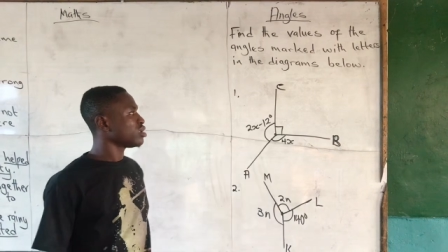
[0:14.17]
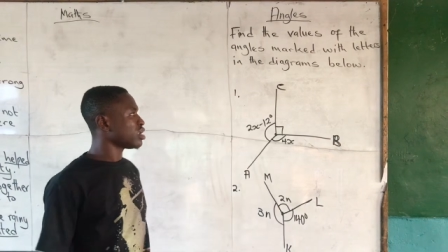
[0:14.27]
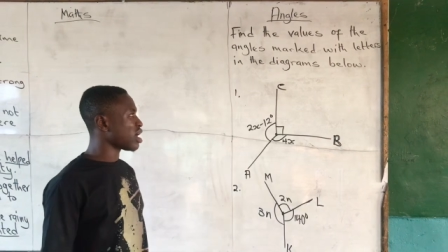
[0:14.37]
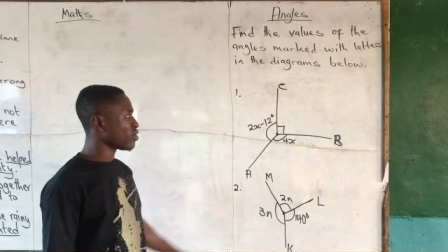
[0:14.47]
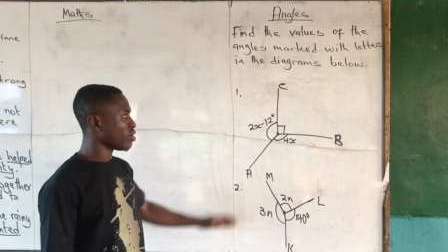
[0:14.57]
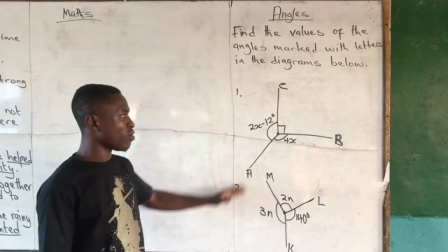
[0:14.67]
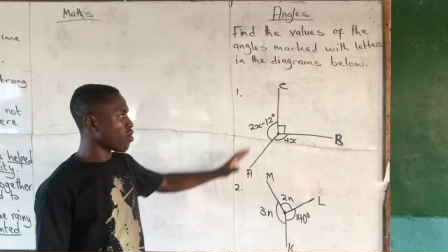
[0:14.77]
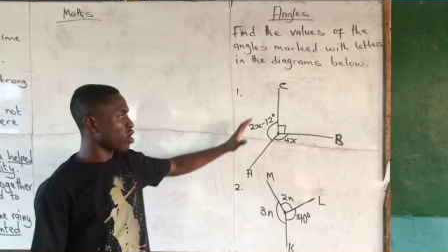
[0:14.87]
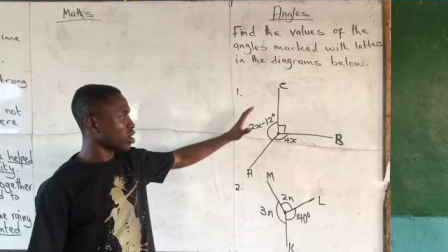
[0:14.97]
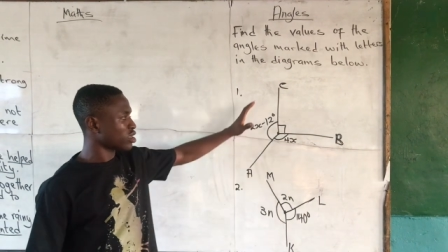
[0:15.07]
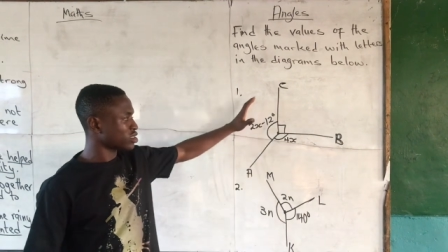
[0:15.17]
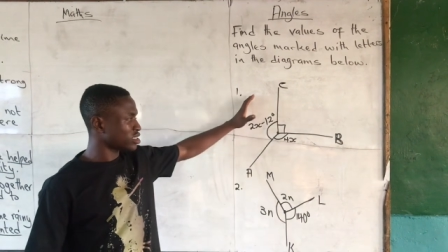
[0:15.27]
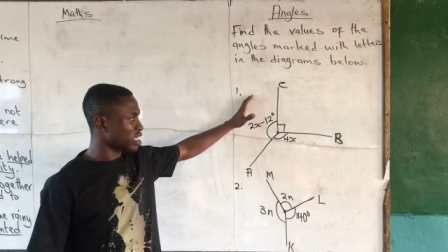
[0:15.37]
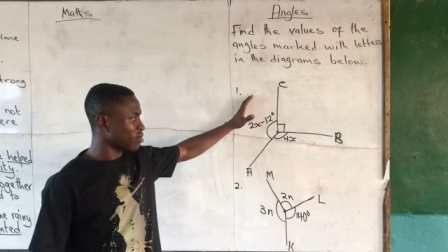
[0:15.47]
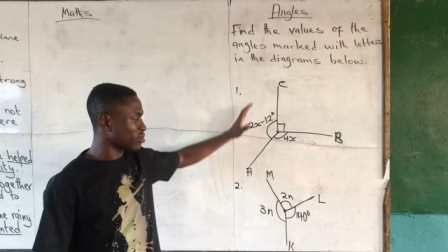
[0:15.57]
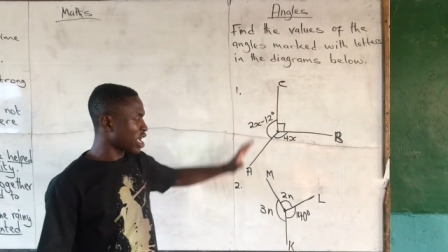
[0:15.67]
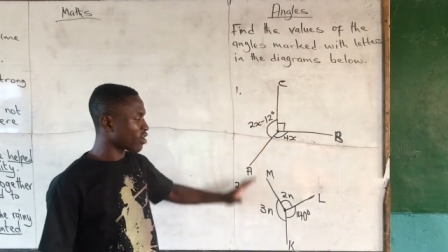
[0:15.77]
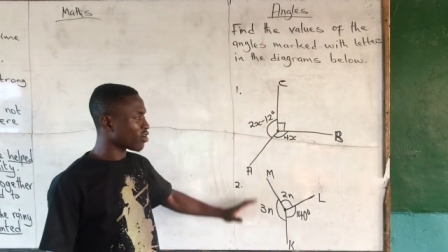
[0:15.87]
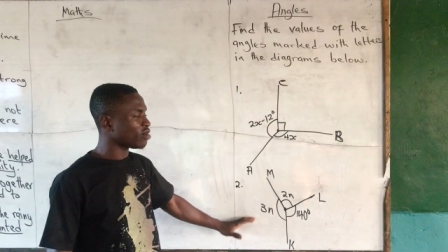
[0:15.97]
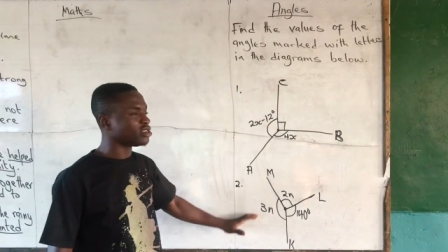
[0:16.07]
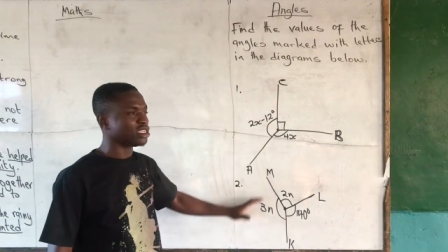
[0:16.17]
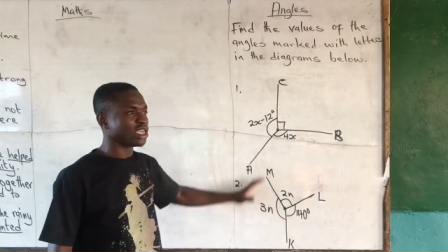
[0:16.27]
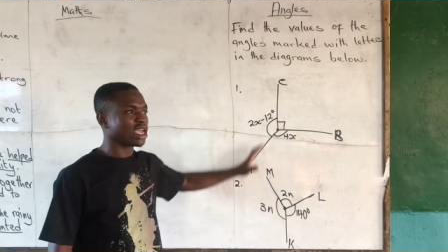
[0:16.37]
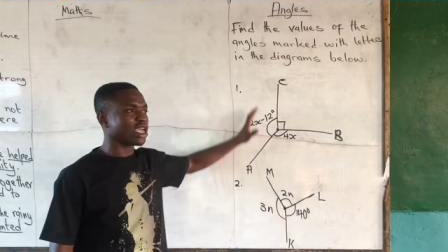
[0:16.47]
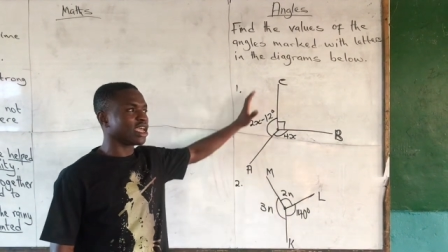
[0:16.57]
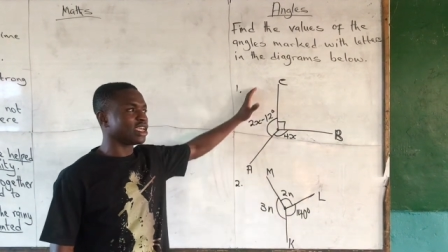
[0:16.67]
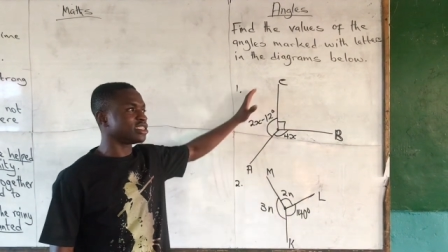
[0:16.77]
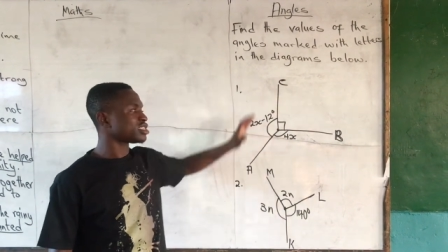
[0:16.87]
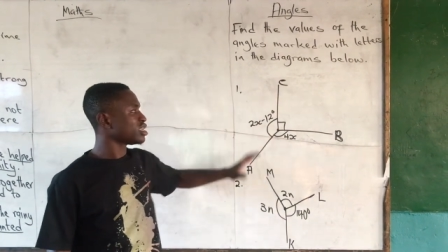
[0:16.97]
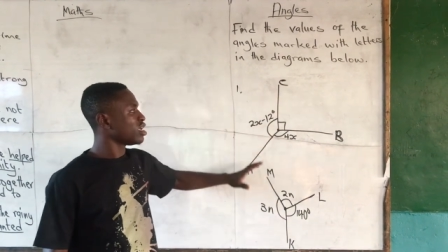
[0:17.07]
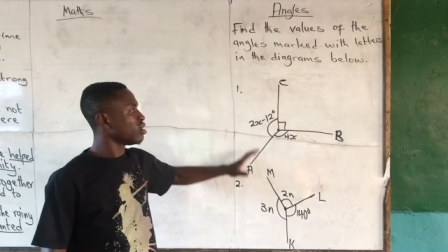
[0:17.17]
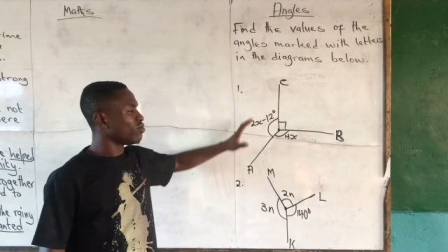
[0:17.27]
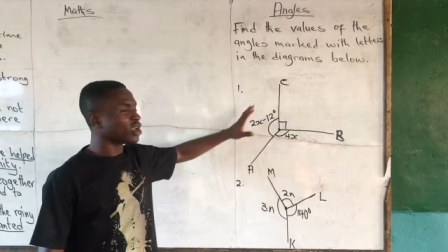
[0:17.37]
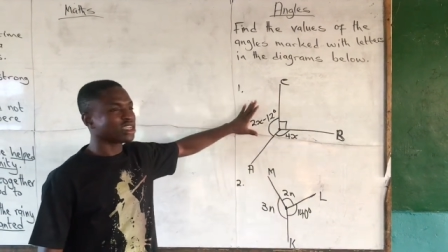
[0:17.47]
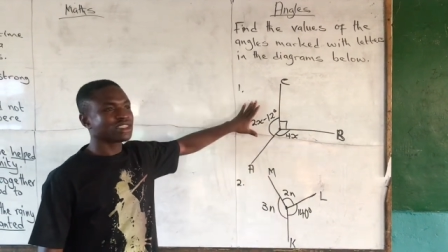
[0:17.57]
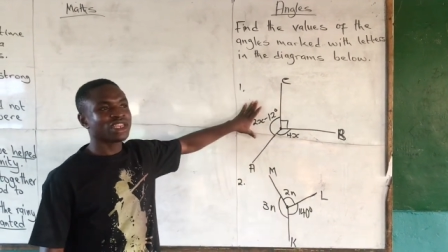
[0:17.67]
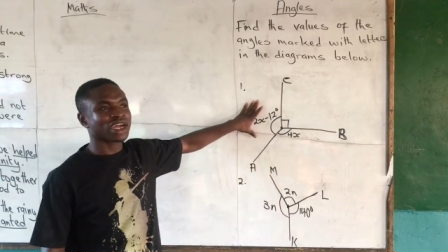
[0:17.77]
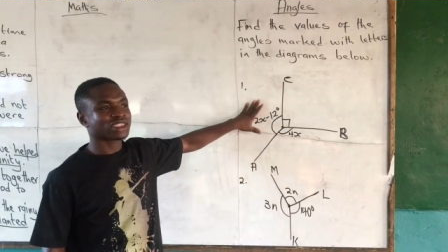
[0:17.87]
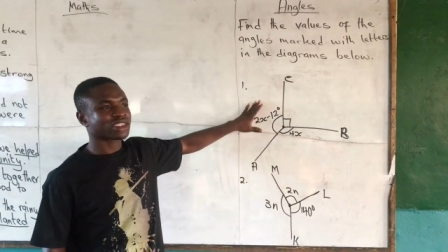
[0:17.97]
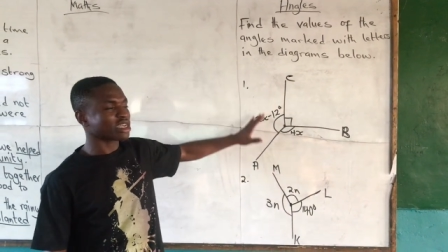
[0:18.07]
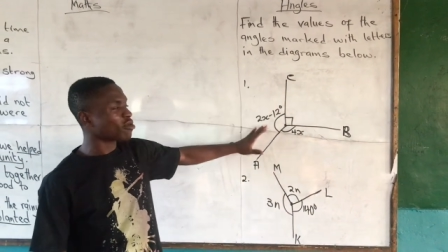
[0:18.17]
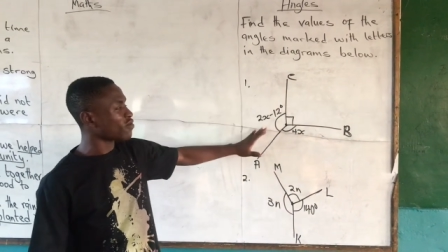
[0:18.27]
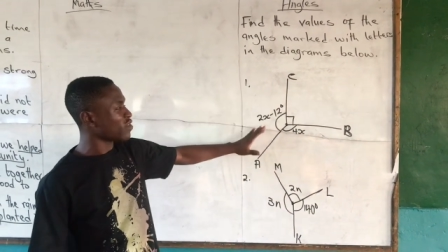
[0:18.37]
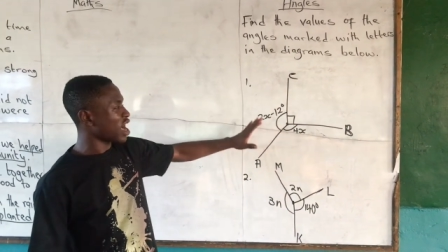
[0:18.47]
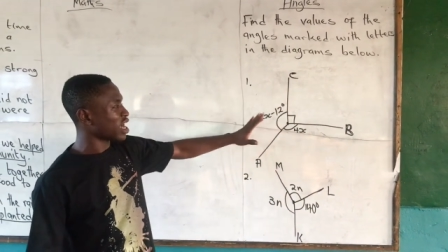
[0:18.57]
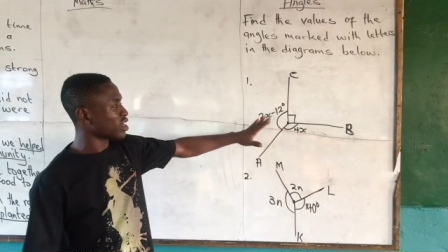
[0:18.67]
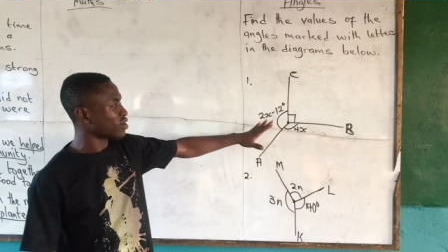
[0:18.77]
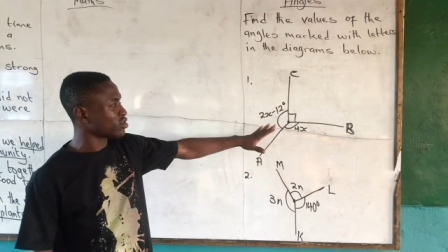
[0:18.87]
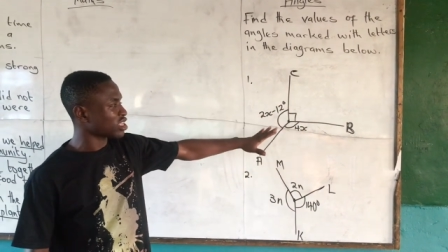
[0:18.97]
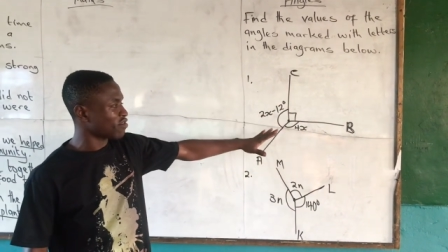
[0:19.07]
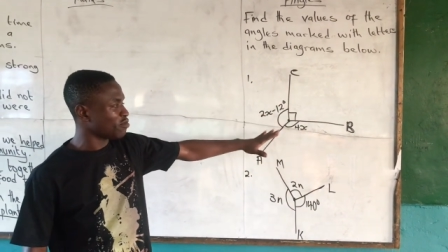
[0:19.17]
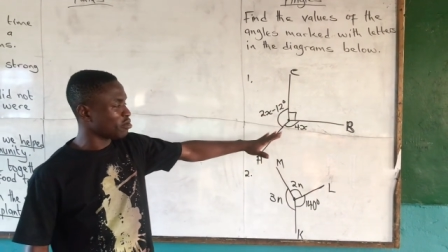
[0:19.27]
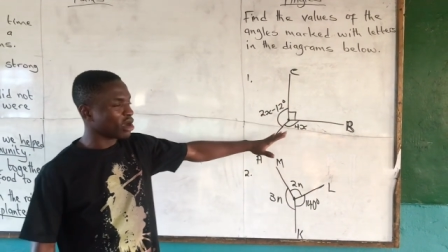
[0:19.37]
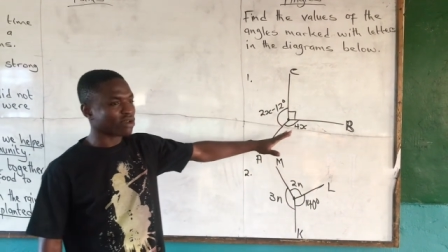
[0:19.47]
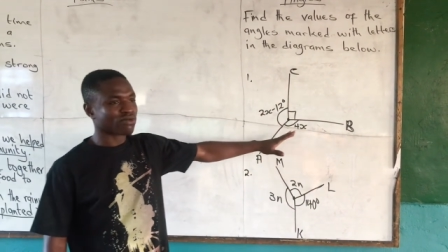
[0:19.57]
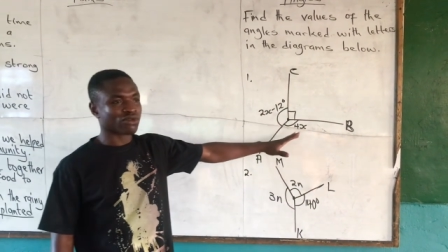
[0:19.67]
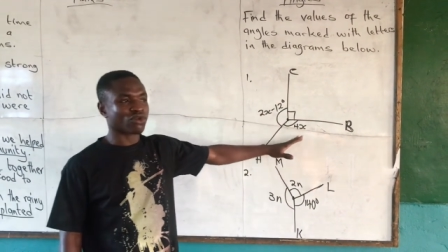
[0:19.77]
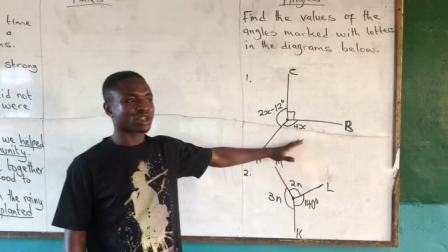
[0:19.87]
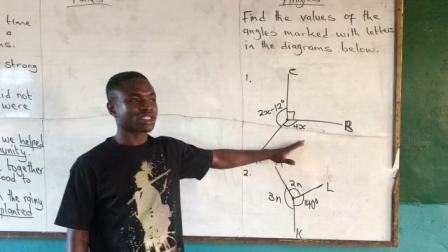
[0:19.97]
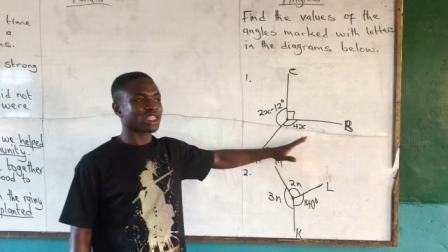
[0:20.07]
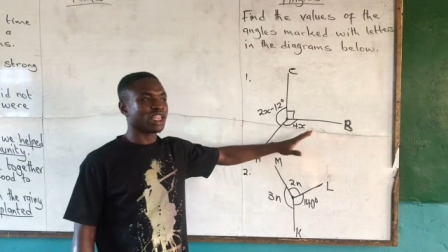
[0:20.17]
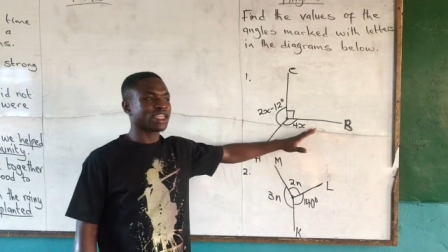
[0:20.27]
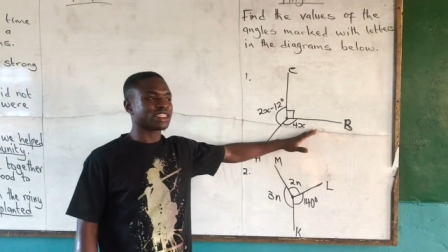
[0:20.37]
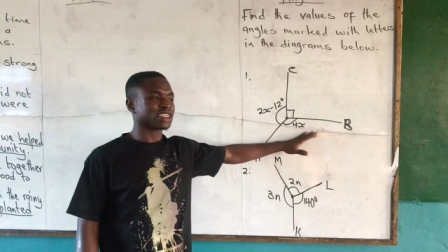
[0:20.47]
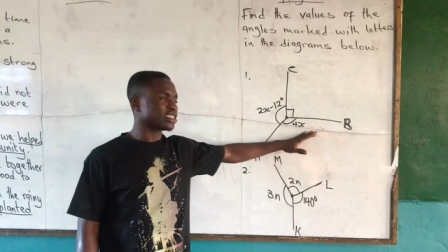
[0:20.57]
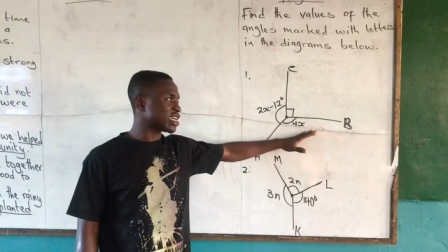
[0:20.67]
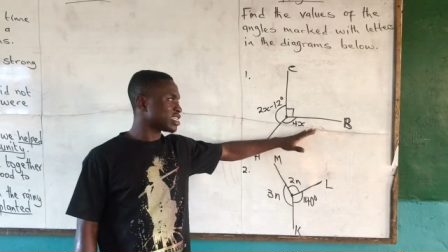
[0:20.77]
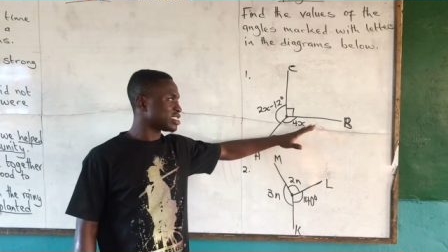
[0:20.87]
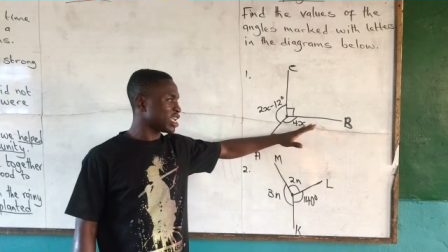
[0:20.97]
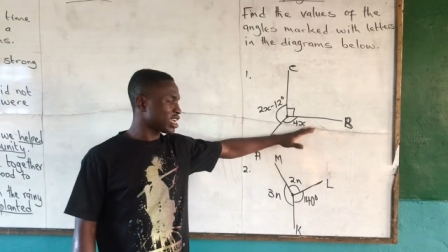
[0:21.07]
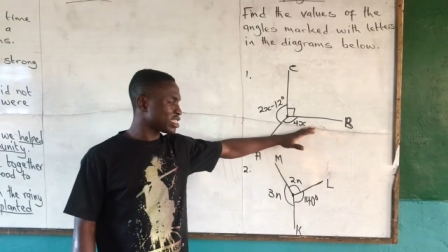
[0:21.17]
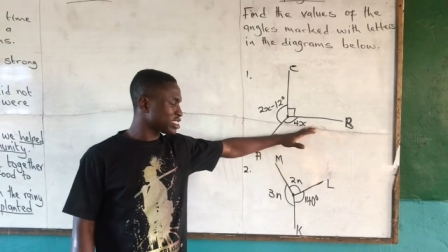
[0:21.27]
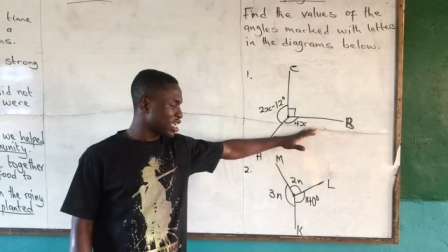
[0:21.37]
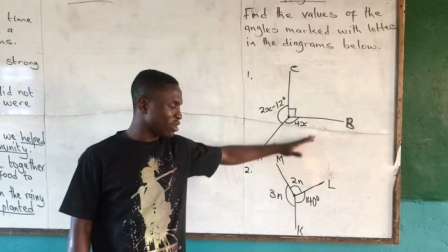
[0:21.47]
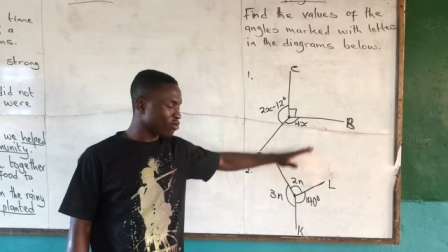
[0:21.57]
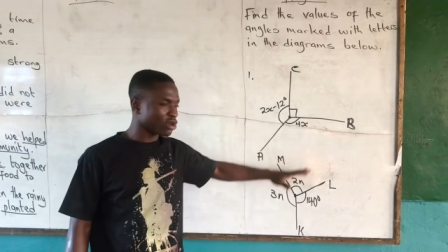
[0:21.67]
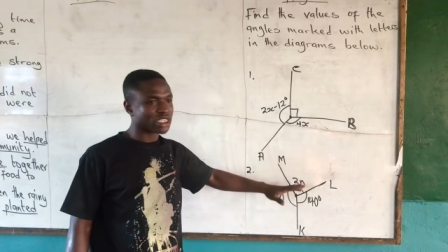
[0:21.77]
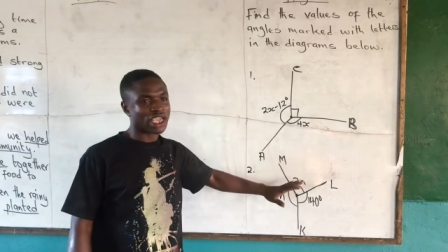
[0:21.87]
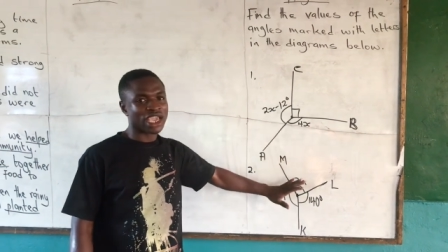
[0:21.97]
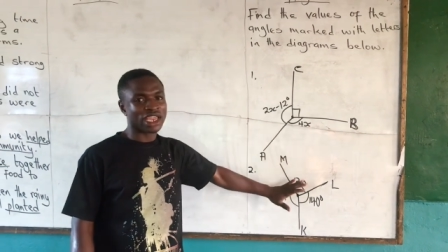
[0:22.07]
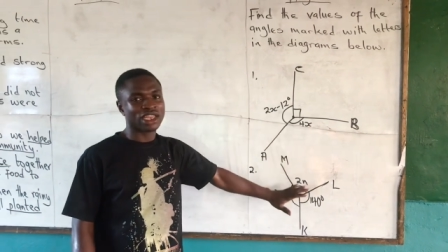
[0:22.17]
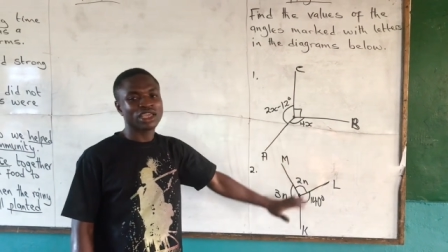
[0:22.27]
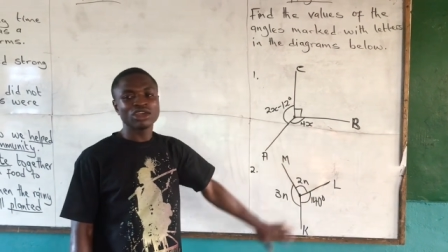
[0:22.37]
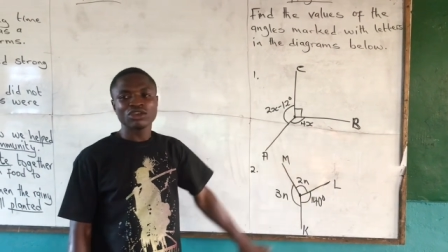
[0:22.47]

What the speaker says: Now you have some diagrams here, and you can see that some of the angles are marked with what? Letters. That is X and what? N.